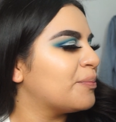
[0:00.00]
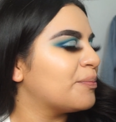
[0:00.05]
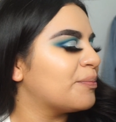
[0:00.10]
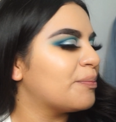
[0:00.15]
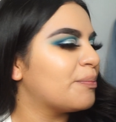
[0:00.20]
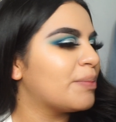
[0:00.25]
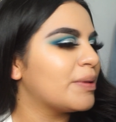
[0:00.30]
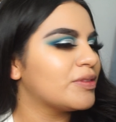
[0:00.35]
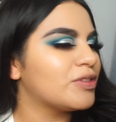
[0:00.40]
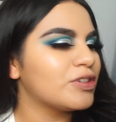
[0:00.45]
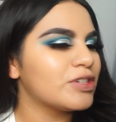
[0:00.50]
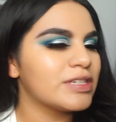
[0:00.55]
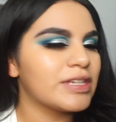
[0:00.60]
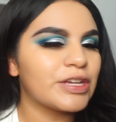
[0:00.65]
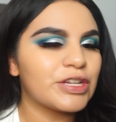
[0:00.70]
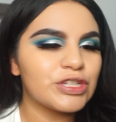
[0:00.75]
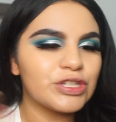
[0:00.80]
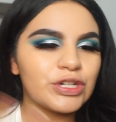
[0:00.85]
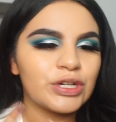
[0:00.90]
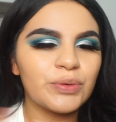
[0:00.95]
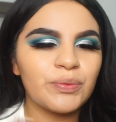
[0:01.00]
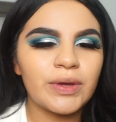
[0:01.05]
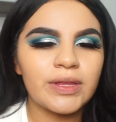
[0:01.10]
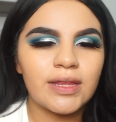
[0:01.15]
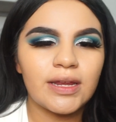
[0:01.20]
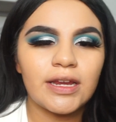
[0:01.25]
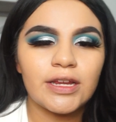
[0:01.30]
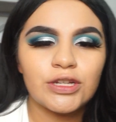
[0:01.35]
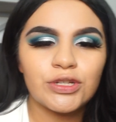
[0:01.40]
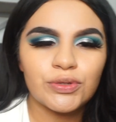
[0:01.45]
But there's like a certain way
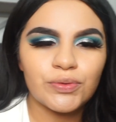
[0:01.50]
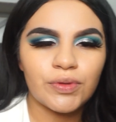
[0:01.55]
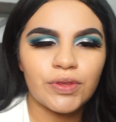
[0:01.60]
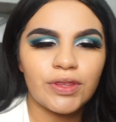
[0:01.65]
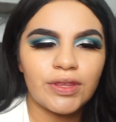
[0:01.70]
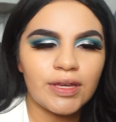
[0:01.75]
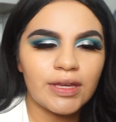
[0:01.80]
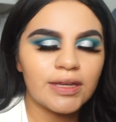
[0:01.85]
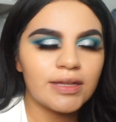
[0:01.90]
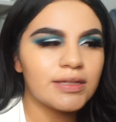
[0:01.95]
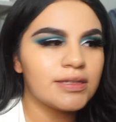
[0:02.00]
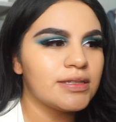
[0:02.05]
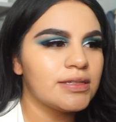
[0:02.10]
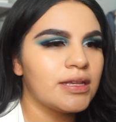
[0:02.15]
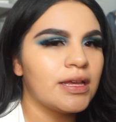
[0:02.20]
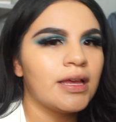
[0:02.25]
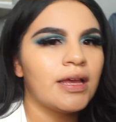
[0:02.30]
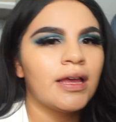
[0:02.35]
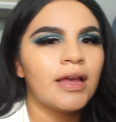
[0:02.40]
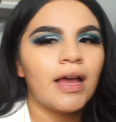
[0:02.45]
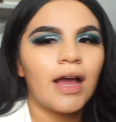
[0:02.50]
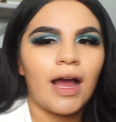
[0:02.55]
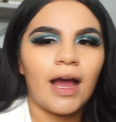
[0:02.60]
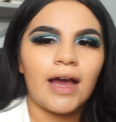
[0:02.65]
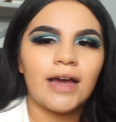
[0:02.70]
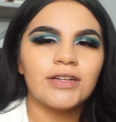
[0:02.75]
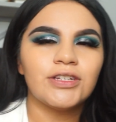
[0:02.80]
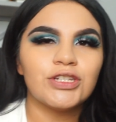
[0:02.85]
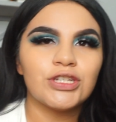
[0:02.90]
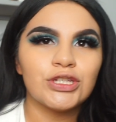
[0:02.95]
that I do things.
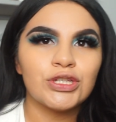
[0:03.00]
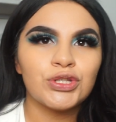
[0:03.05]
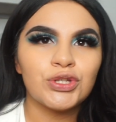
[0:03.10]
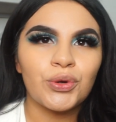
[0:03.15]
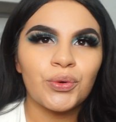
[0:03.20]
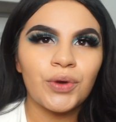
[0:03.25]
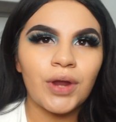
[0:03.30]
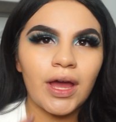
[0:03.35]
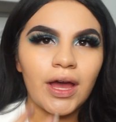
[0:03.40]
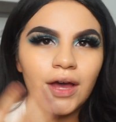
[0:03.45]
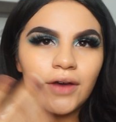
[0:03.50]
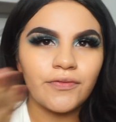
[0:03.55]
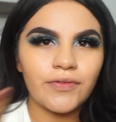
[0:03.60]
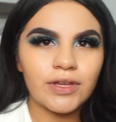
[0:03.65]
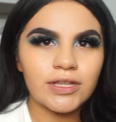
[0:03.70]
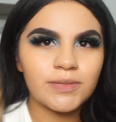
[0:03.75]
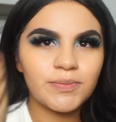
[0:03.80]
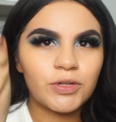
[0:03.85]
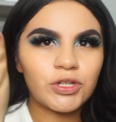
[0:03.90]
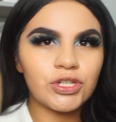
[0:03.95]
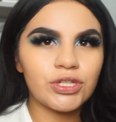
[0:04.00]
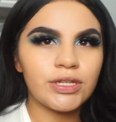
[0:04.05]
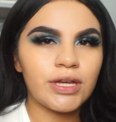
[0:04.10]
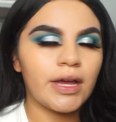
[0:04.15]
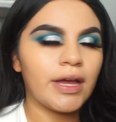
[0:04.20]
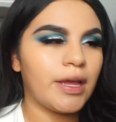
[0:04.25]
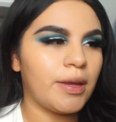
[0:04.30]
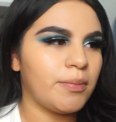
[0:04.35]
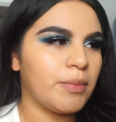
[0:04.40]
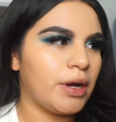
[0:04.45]
I just don't have as much
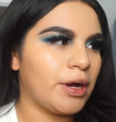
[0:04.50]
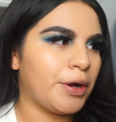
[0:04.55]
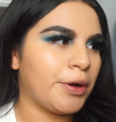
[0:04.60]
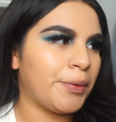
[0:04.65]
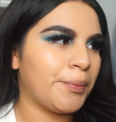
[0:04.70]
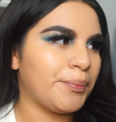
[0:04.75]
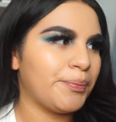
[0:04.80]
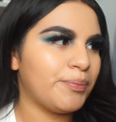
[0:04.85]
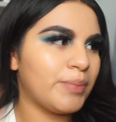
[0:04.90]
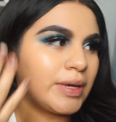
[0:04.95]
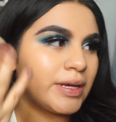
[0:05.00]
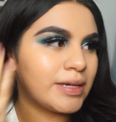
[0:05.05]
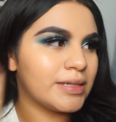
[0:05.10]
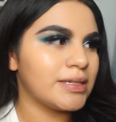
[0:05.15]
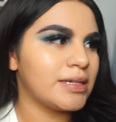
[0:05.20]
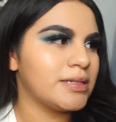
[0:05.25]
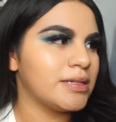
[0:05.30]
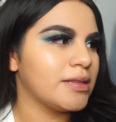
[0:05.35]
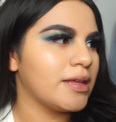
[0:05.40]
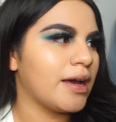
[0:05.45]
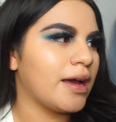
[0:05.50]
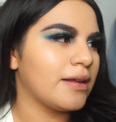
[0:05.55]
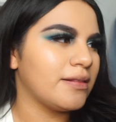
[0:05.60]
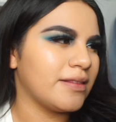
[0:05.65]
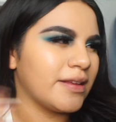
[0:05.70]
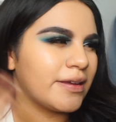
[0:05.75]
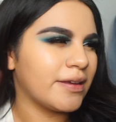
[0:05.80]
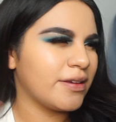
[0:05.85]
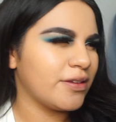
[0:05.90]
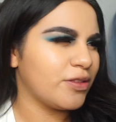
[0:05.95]
time because I did that
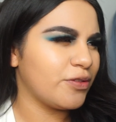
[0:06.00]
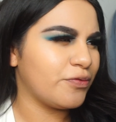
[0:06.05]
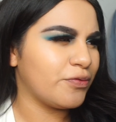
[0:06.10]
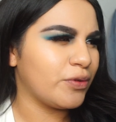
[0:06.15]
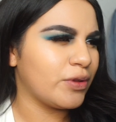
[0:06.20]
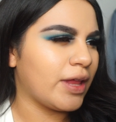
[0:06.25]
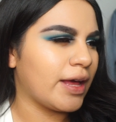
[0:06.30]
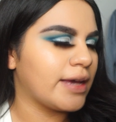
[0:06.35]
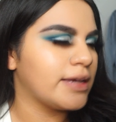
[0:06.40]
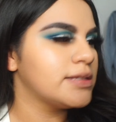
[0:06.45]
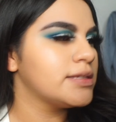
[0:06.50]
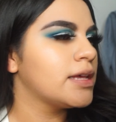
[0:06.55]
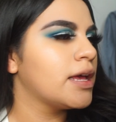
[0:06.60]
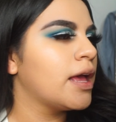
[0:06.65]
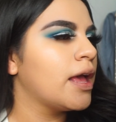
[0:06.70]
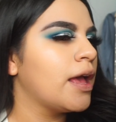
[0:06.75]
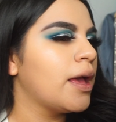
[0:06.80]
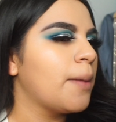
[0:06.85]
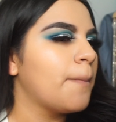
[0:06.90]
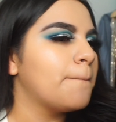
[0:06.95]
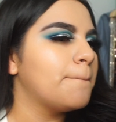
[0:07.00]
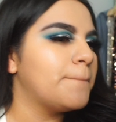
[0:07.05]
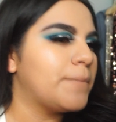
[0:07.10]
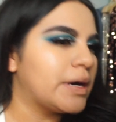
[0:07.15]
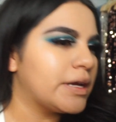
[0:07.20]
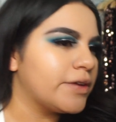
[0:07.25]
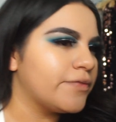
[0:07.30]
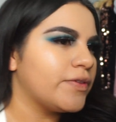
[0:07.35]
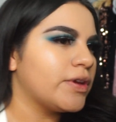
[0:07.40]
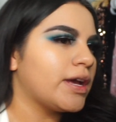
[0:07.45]
like the full eyes.
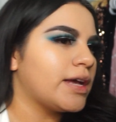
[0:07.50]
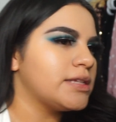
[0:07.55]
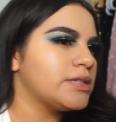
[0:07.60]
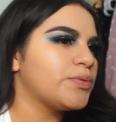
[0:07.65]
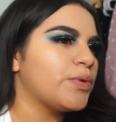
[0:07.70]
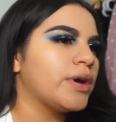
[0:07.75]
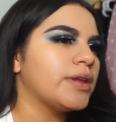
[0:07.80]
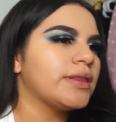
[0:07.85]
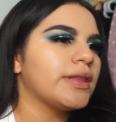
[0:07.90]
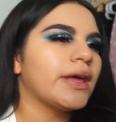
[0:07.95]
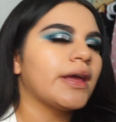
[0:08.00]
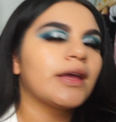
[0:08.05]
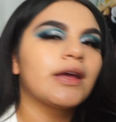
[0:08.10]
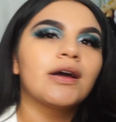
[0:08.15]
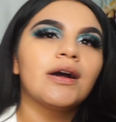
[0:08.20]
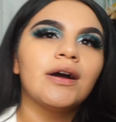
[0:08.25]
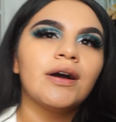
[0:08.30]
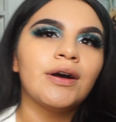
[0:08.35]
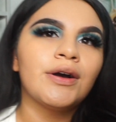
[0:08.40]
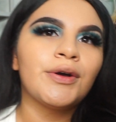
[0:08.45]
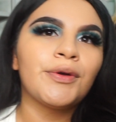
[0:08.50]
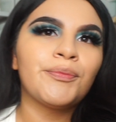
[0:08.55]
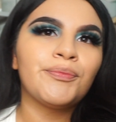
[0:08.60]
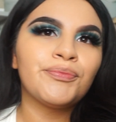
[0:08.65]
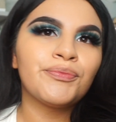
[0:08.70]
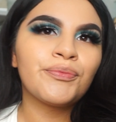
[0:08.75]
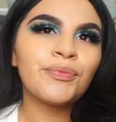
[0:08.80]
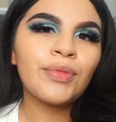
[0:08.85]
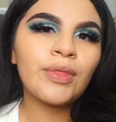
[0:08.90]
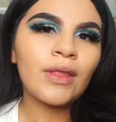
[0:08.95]
But if you guys want like
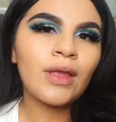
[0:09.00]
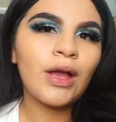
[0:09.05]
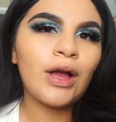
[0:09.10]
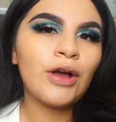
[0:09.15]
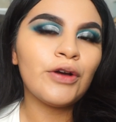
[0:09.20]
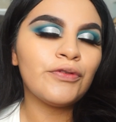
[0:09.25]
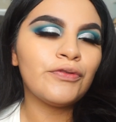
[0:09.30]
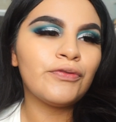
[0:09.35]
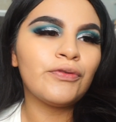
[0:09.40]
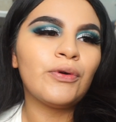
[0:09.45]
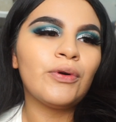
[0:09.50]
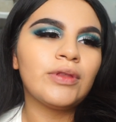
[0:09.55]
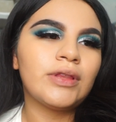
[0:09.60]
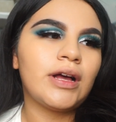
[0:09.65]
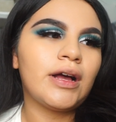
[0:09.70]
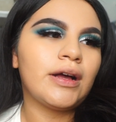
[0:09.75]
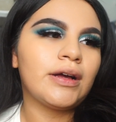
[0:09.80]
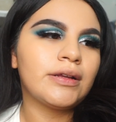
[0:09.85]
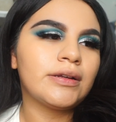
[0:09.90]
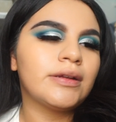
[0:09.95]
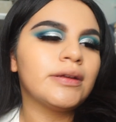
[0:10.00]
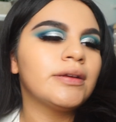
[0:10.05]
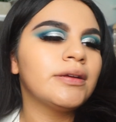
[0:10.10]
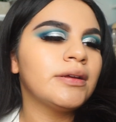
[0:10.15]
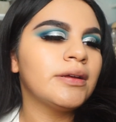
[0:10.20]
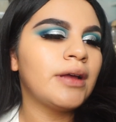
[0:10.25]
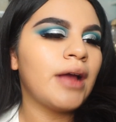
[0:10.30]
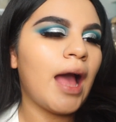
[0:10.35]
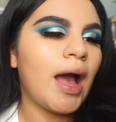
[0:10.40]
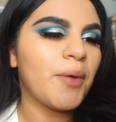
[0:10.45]
a full-on
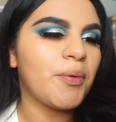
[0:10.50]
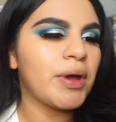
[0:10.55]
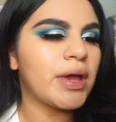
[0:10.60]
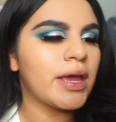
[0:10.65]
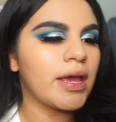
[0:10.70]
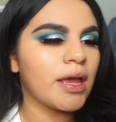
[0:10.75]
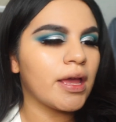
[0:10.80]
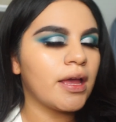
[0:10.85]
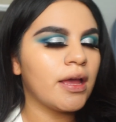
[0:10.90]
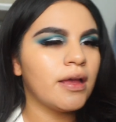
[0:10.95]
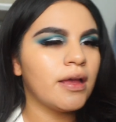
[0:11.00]
how I